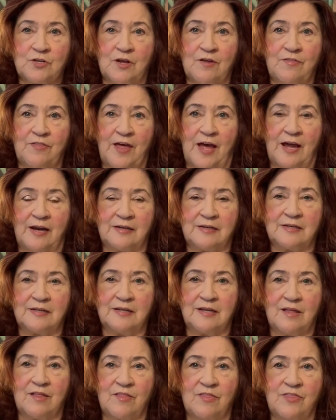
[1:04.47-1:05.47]
that
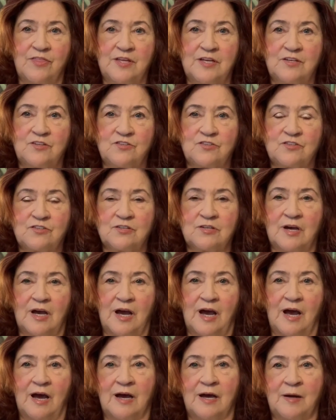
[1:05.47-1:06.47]
this
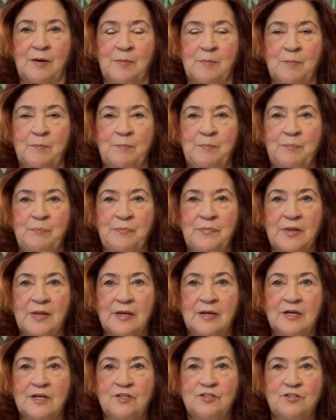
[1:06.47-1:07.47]

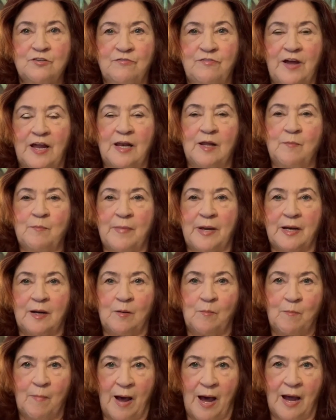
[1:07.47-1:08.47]
developmental
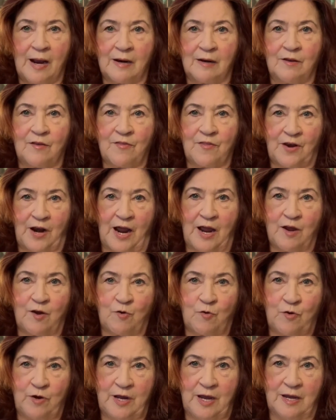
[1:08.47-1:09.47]
model that I
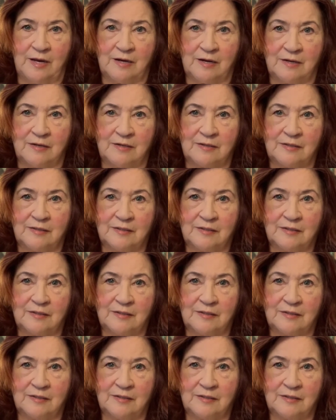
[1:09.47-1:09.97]
created